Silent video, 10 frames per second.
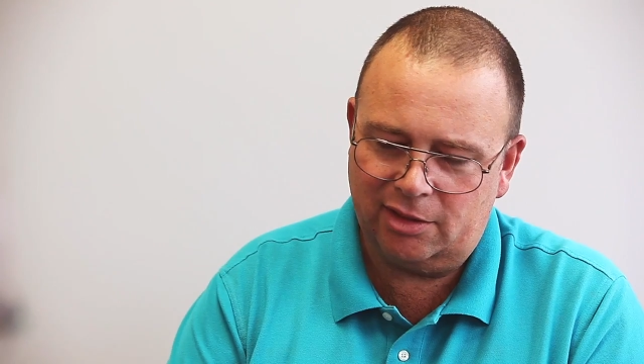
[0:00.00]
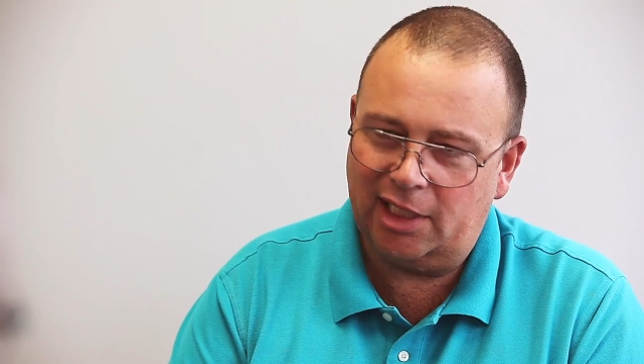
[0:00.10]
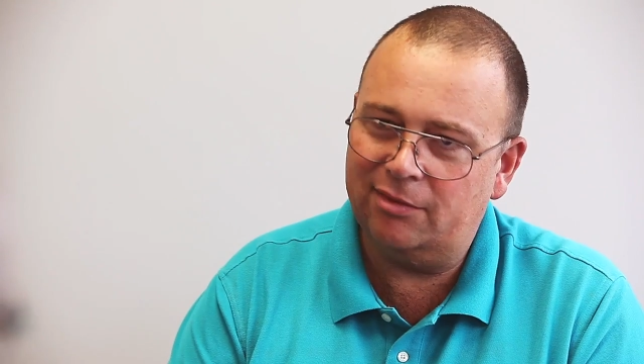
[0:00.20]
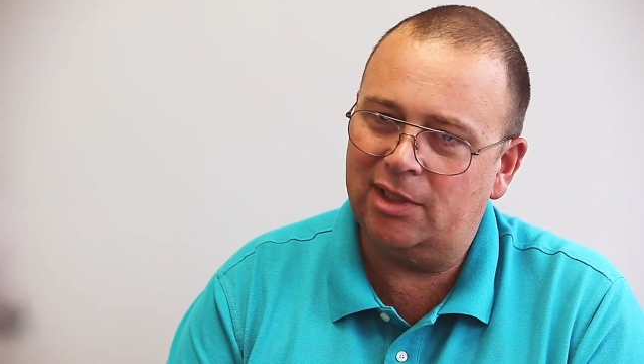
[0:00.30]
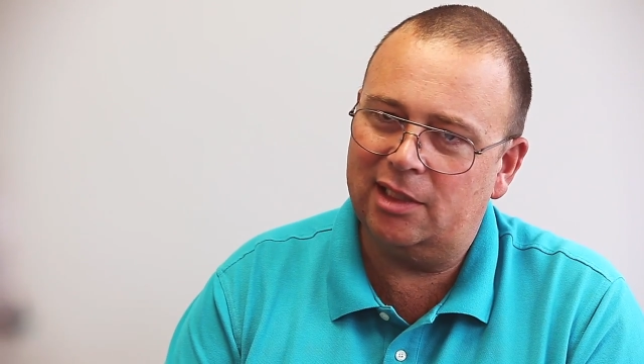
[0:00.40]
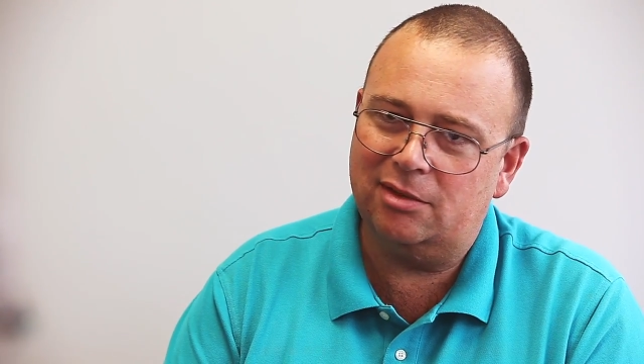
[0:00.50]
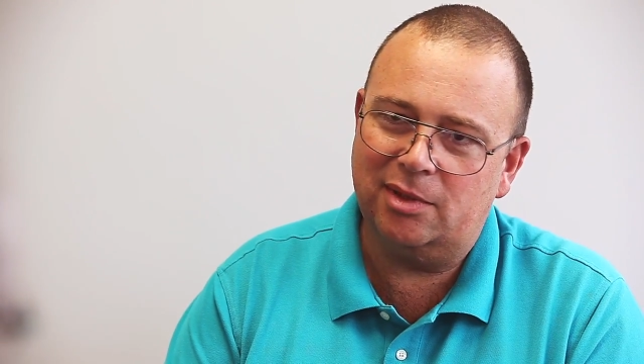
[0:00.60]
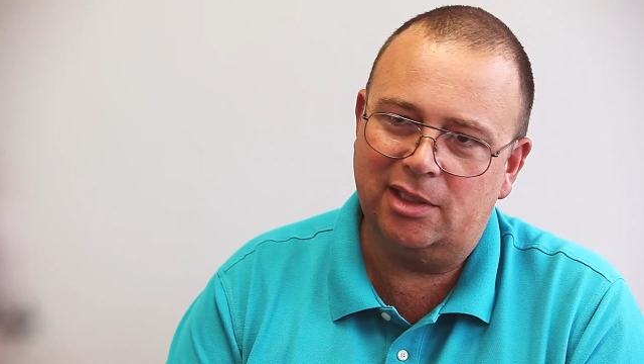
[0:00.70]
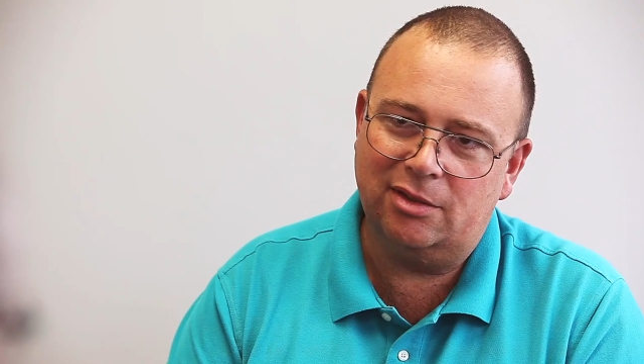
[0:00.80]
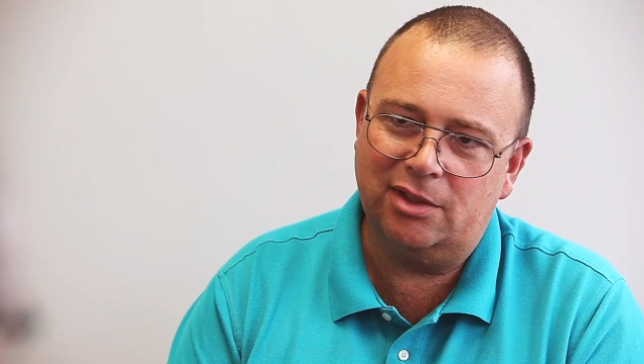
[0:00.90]
drive less, we
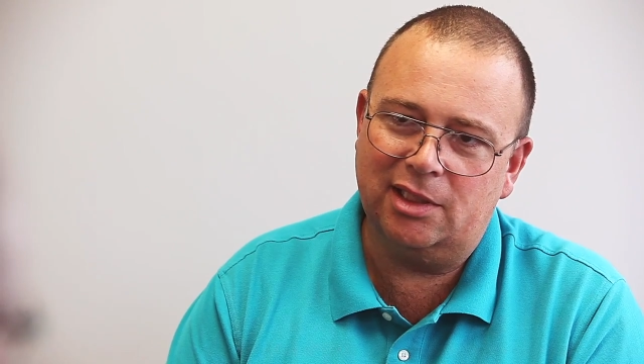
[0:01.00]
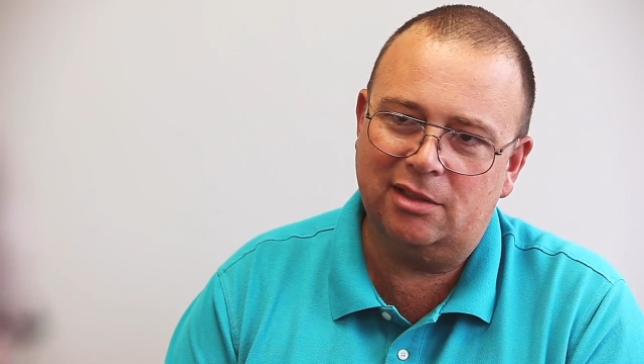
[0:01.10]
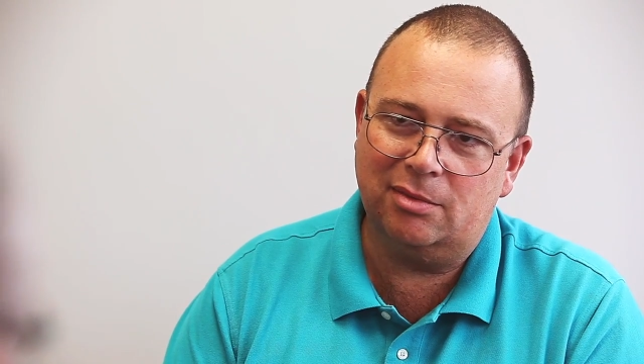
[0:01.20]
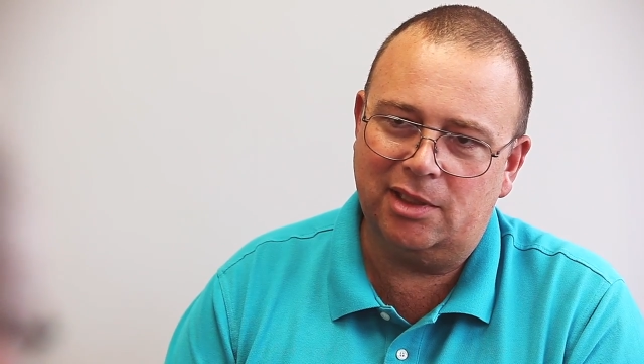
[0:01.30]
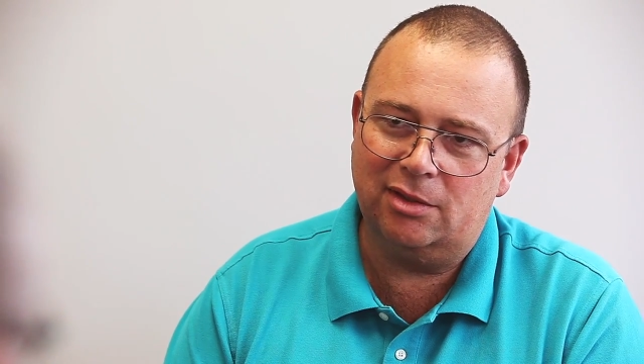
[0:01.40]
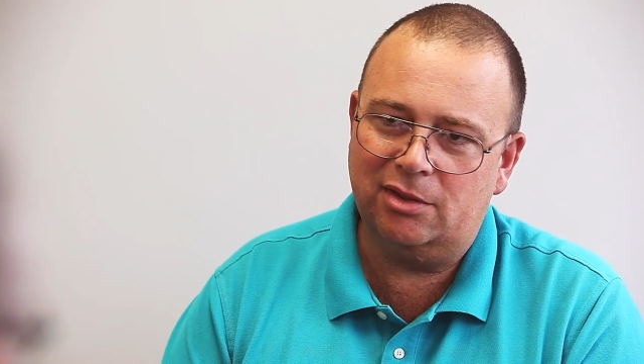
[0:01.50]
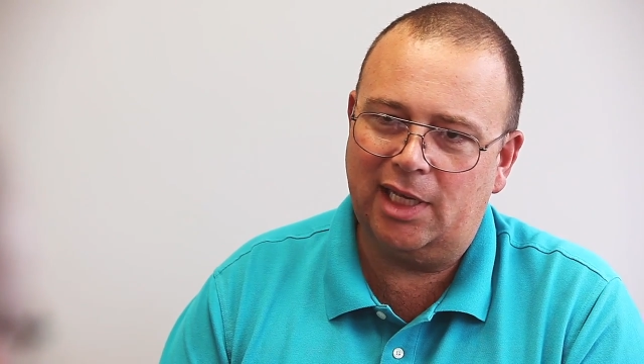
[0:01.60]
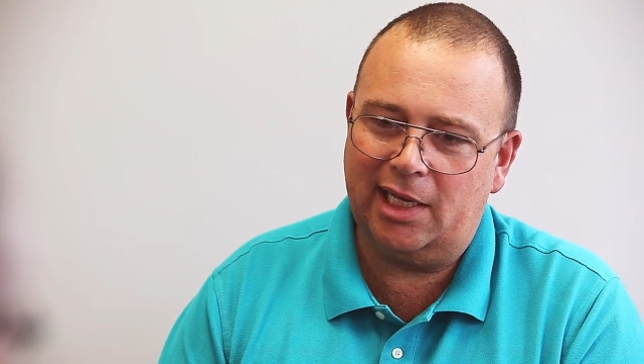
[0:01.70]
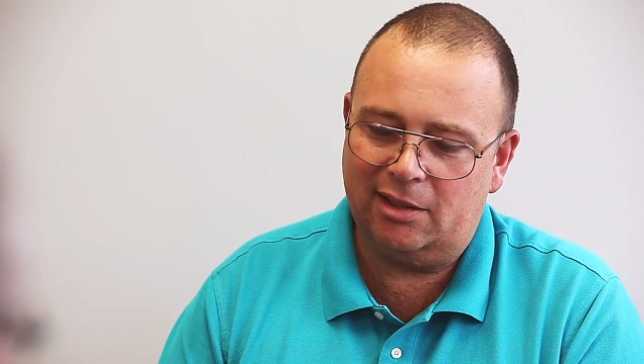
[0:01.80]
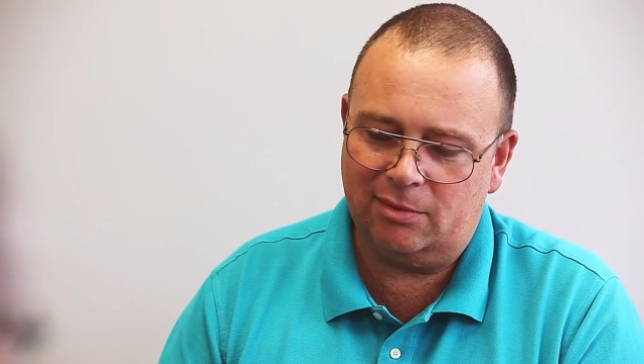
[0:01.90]
can do this, we can do
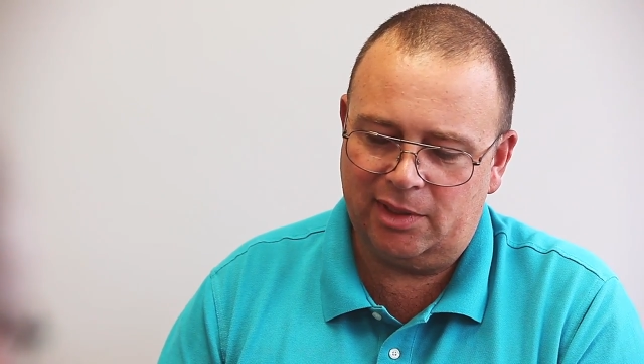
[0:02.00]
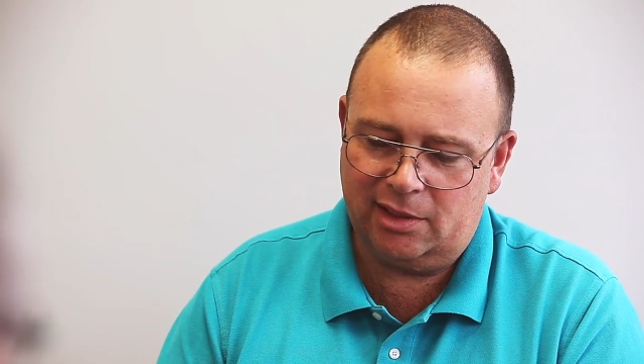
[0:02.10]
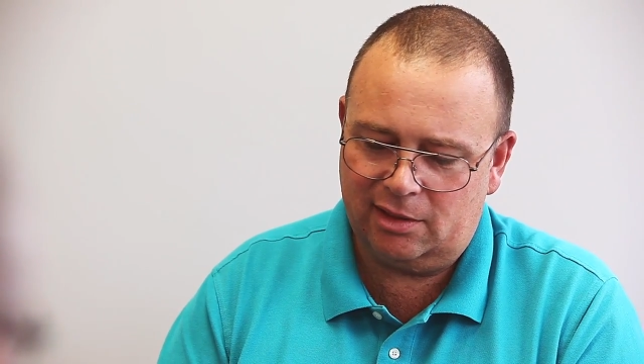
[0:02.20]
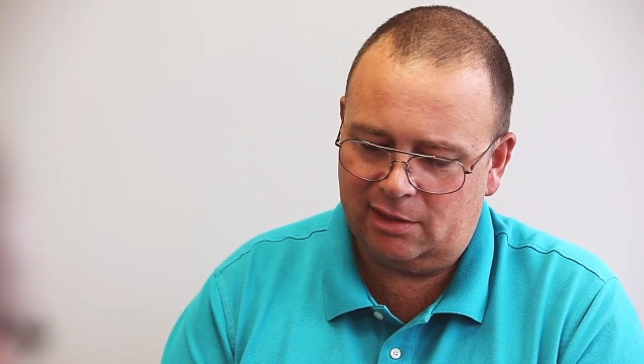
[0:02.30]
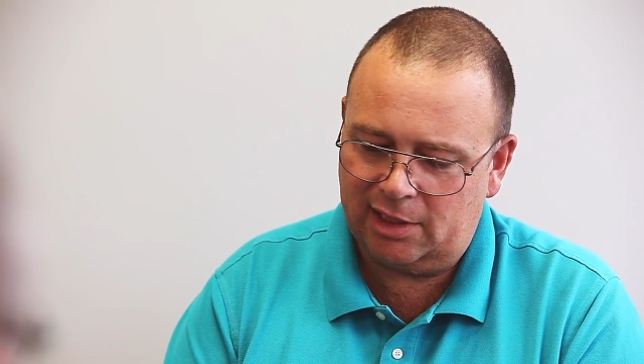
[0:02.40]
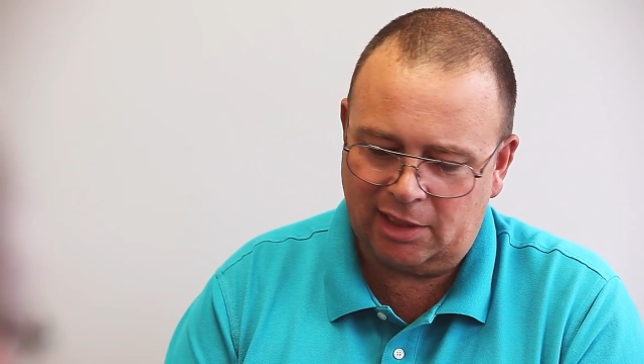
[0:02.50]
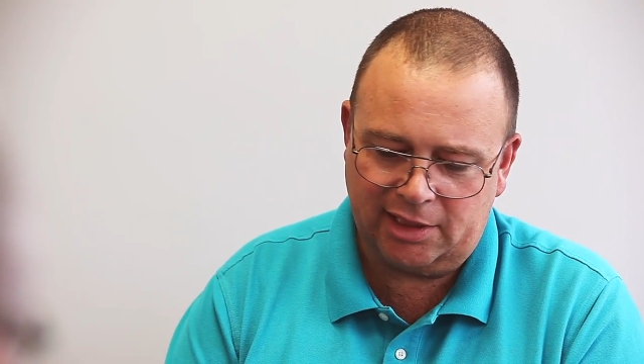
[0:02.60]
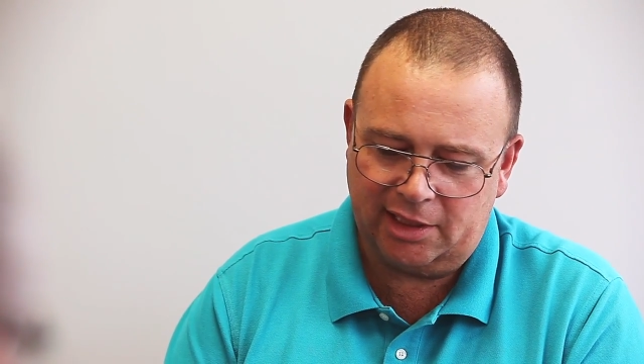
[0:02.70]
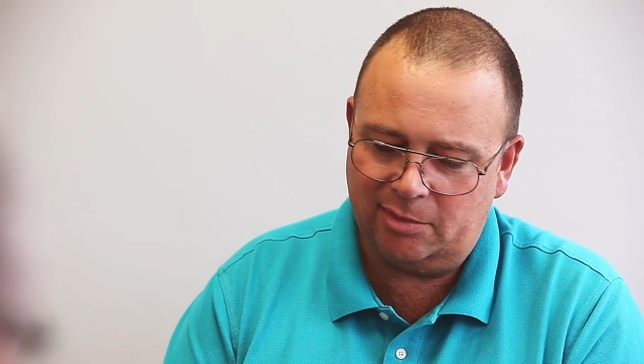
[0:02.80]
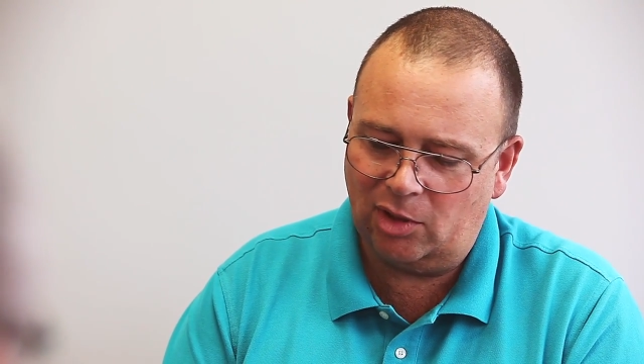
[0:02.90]
that, we can
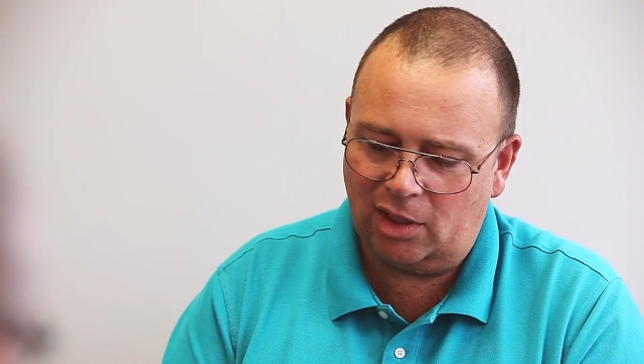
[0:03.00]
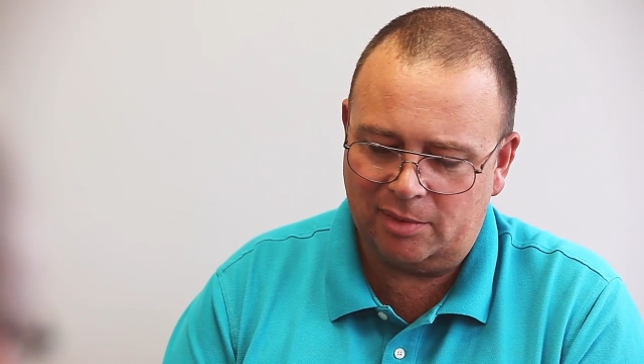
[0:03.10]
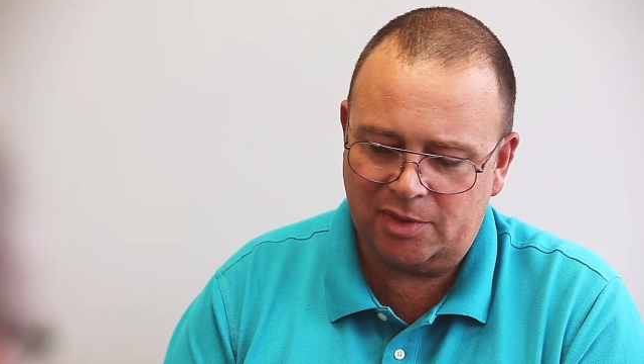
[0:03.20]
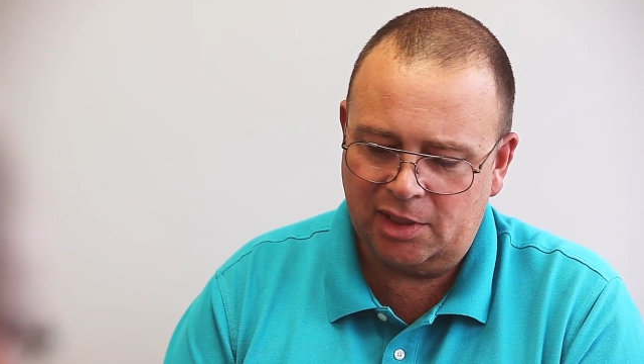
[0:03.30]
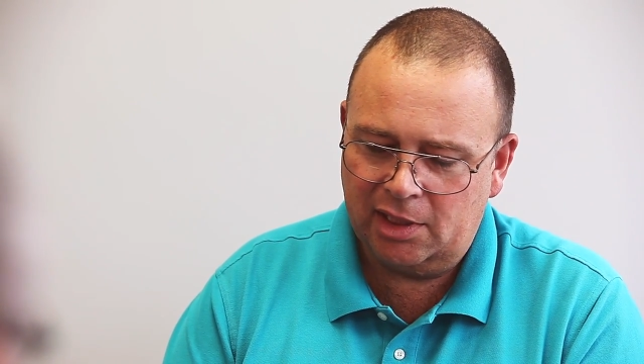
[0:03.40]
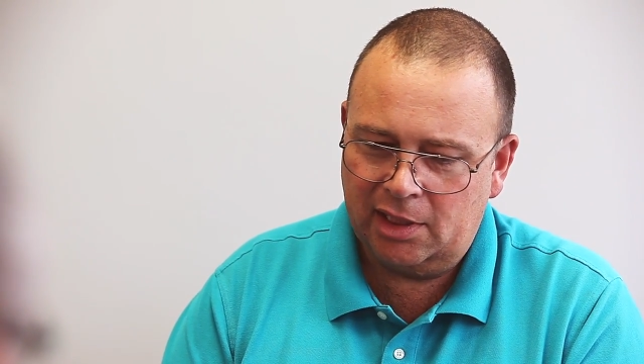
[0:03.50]
LED bulbs.